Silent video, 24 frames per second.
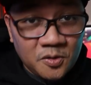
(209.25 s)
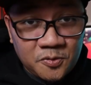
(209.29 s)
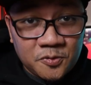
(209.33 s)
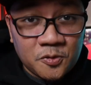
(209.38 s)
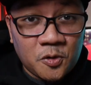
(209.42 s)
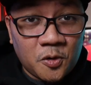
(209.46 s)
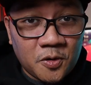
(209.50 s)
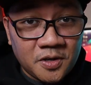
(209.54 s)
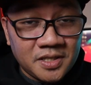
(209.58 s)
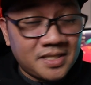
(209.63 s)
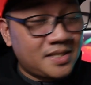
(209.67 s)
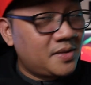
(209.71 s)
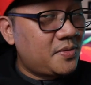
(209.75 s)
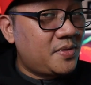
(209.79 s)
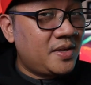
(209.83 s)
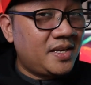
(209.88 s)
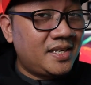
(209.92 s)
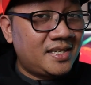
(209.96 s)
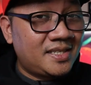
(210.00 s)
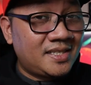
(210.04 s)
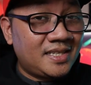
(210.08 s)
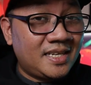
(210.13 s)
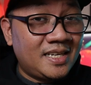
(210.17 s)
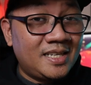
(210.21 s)
Of course,
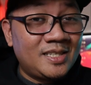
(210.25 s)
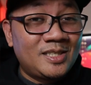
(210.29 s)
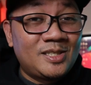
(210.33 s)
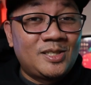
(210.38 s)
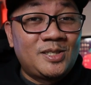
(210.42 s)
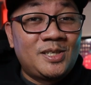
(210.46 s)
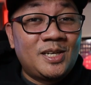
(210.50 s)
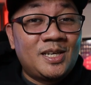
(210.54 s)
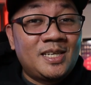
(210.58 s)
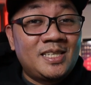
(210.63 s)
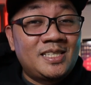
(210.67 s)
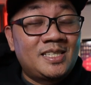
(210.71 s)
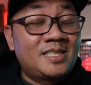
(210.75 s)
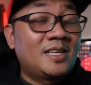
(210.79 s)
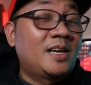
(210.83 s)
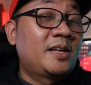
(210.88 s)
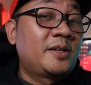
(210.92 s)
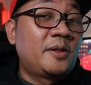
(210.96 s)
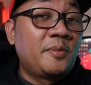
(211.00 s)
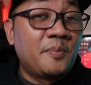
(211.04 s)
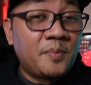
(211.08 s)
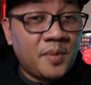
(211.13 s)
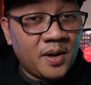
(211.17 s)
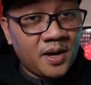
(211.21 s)
this is just
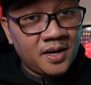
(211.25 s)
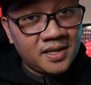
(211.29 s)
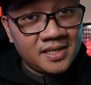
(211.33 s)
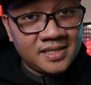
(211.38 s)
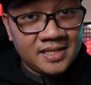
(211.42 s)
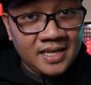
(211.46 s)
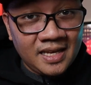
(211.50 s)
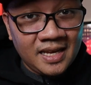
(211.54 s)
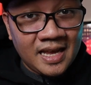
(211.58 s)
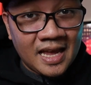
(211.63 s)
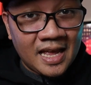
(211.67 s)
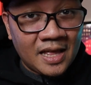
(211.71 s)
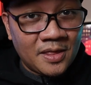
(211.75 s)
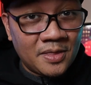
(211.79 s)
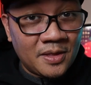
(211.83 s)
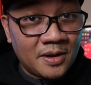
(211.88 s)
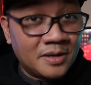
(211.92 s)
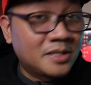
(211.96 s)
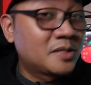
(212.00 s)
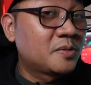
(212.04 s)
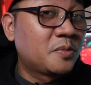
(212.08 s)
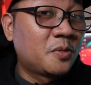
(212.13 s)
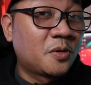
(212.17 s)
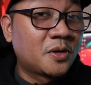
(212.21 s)
an unboxing and
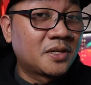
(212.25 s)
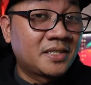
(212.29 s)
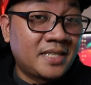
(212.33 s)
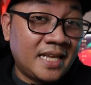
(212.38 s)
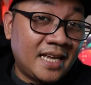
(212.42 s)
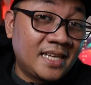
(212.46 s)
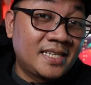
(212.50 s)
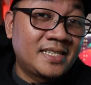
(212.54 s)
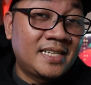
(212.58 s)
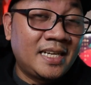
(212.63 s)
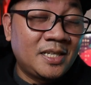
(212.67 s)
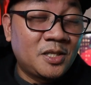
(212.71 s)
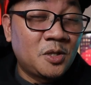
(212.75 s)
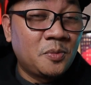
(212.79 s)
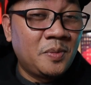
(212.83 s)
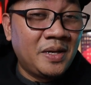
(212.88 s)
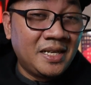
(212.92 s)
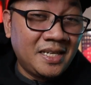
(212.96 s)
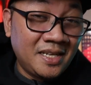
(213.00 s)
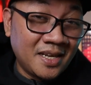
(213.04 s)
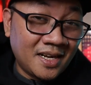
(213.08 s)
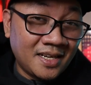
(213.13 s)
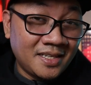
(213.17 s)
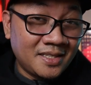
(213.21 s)
there's more testing to
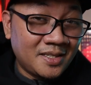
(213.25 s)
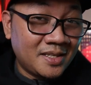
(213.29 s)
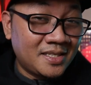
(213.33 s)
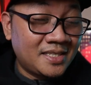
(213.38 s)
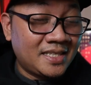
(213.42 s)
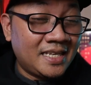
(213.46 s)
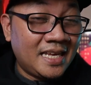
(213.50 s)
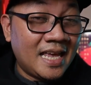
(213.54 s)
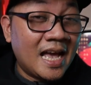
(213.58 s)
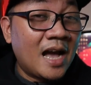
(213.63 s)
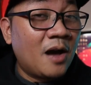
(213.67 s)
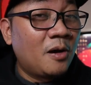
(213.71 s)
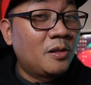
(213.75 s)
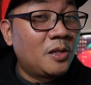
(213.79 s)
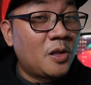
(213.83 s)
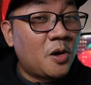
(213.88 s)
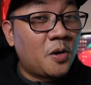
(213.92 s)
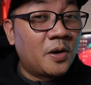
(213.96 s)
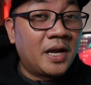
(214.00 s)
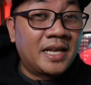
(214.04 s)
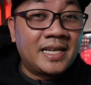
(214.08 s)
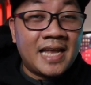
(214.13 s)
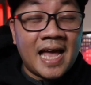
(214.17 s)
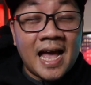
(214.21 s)
be done to see how
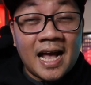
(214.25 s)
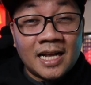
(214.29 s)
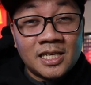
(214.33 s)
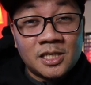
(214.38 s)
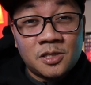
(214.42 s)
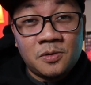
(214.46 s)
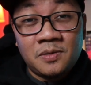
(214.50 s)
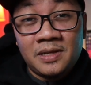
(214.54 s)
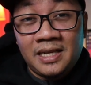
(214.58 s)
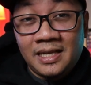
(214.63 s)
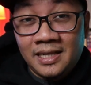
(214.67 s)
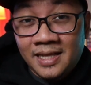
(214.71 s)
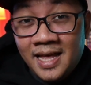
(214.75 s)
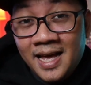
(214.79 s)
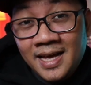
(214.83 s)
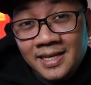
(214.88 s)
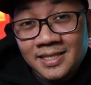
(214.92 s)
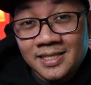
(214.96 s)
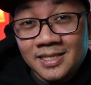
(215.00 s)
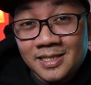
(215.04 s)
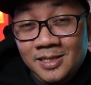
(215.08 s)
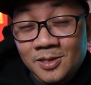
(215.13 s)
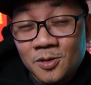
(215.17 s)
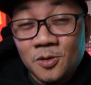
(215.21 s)
long it actually
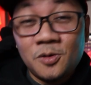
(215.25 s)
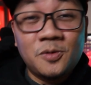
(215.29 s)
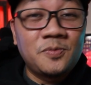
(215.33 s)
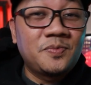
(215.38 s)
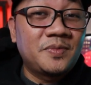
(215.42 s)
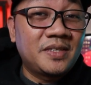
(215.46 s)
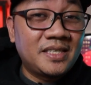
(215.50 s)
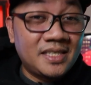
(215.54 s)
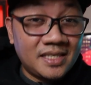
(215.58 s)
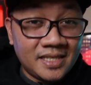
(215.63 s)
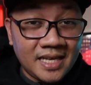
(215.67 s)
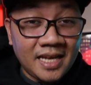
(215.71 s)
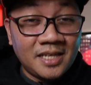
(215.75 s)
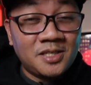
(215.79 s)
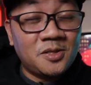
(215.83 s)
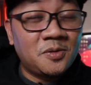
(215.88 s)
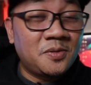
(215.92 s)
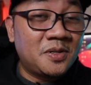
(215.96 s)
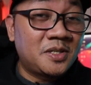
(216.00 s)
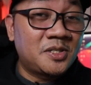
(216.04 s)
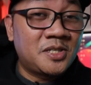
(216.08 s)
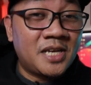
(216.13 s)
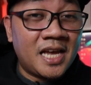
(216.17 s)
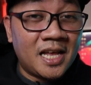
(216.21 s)
lasts, so stay
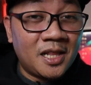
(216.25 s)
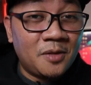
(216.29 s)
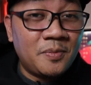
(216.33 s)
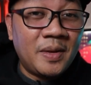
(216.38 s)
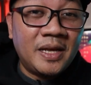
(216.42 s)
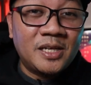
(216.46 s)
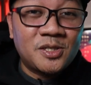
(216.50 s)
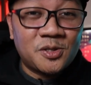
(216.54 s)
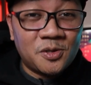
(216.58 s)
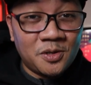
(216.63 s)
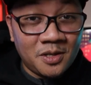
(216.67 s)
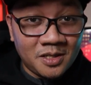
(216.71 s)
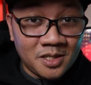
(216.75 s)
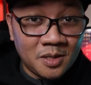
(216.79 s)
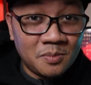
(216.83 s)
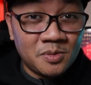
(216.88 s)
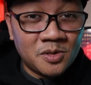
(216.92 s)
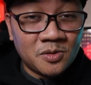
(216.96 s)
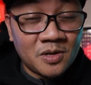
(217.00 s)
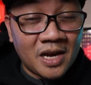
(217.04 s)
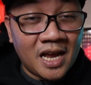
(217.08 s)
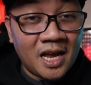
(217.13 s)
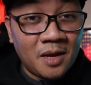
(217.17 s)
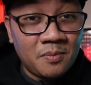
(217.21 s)
tuned to the channel, make sure you
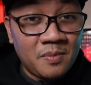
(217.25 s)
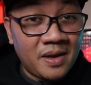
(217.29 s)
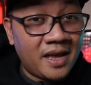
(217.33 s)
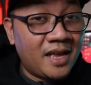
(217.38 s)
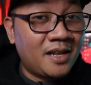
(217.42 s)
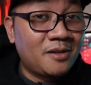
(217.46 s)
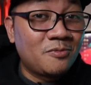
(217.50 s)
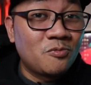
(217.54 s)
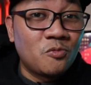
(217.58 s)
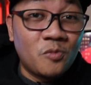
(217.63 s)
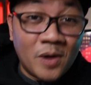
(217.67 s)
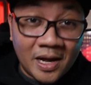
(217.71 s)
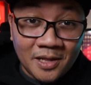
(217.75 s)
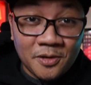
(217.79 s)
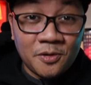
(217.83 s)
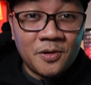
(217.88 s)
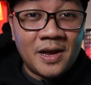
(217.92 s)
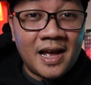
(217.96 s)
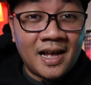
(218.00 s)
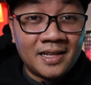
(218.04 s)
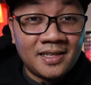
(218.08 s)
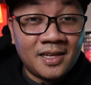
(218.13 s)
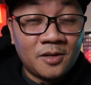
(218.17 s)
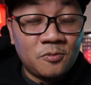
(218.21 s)
subscribe, and while you're
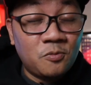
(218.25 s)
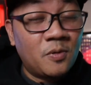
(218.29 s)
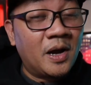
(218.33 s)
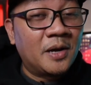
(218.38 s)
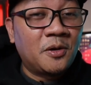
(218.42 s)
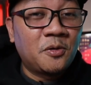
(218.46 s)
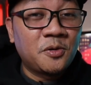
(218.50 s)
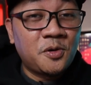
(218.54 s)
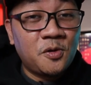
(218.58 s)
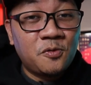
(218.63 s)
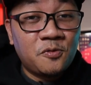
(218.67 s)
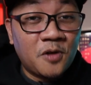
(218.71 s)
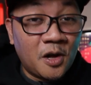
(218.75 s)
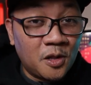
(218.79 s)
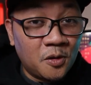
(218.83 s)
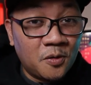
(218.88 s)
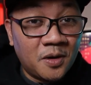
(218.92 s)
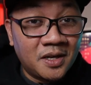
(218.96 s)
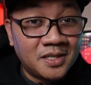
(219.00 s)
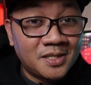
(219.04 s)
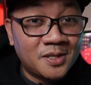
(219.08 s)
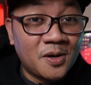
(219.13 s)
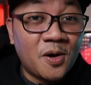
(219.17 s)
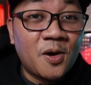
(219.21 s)
at it, why don't you
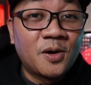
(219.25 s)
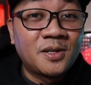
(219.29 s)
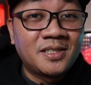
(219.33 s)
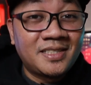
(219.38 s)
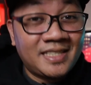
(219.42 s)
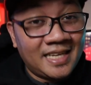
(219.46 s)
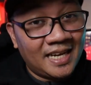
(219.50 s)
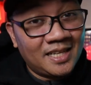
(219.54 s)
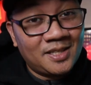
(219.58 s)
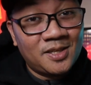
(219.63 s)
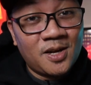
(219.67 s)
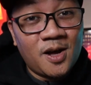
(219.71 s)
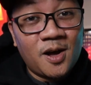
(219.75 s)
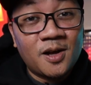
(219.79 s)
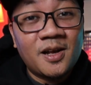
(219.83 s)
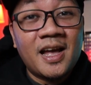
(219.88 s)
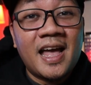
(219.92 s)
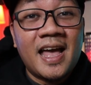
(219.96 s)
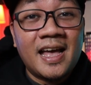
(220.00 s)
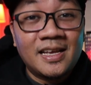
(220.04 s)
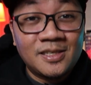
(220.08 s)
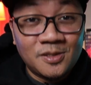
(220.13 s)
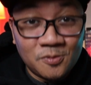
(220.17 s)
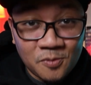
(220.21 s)
follow us on
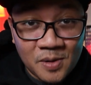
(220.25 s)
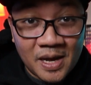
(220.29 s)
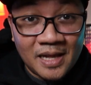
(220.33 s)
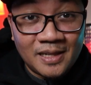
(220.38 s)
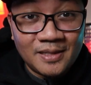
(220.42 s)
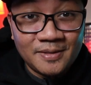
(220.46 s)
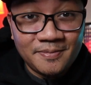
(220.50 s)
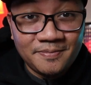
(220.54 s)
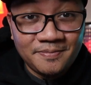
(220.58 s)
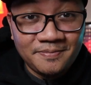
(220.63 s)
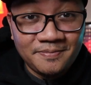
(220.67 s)
TikTok as well.